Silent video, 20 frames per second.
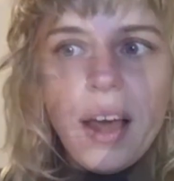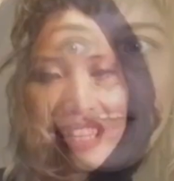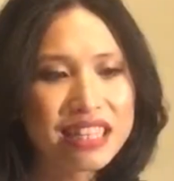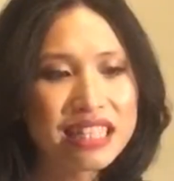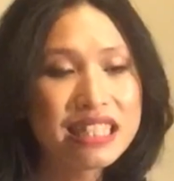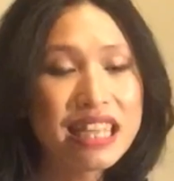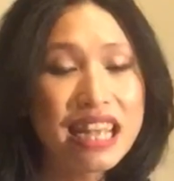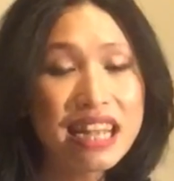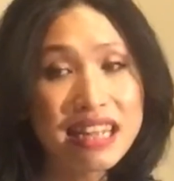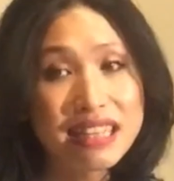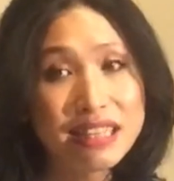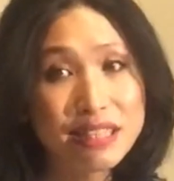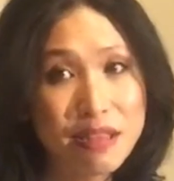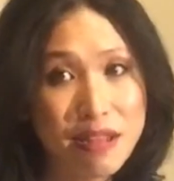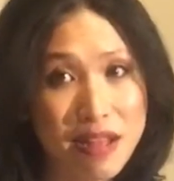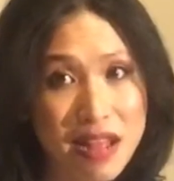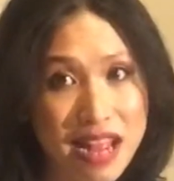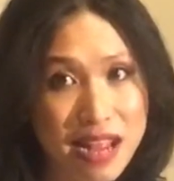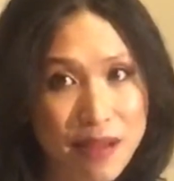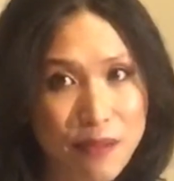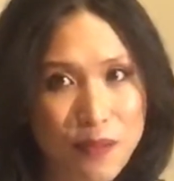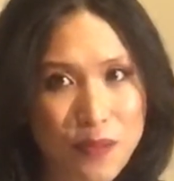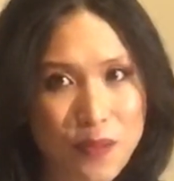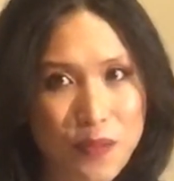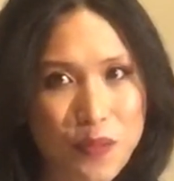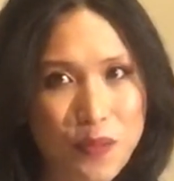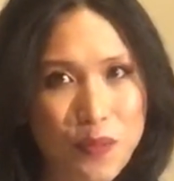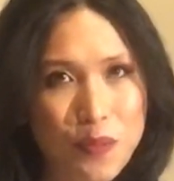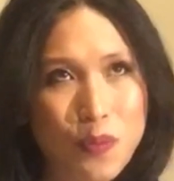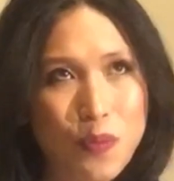The second time
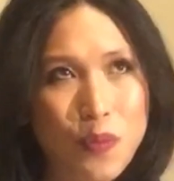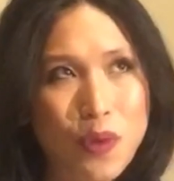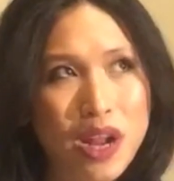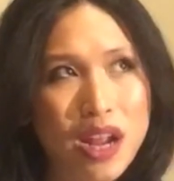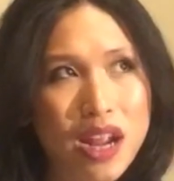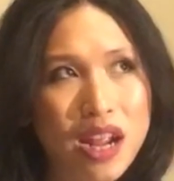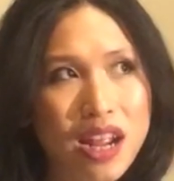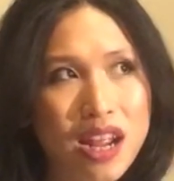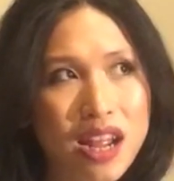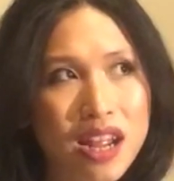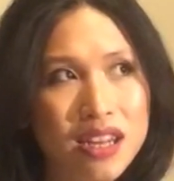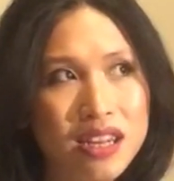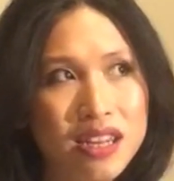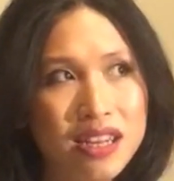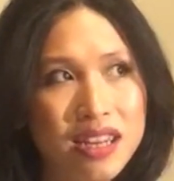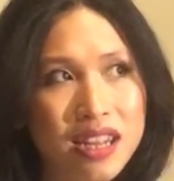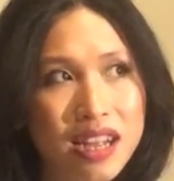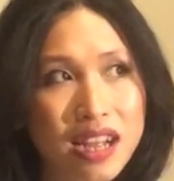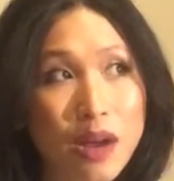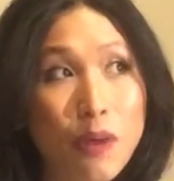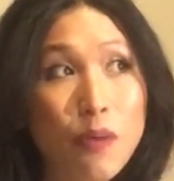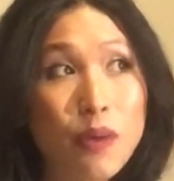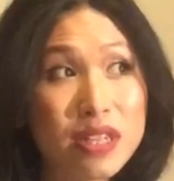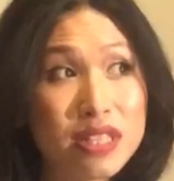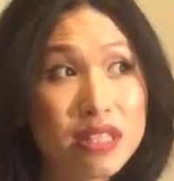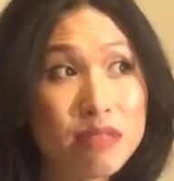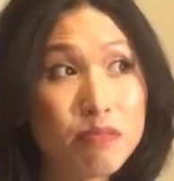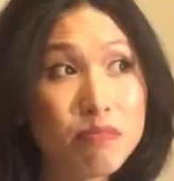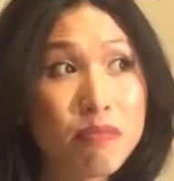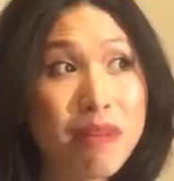when I was
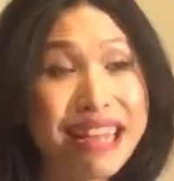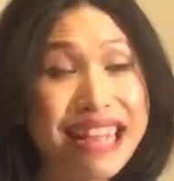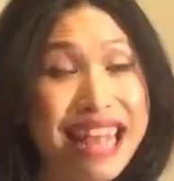my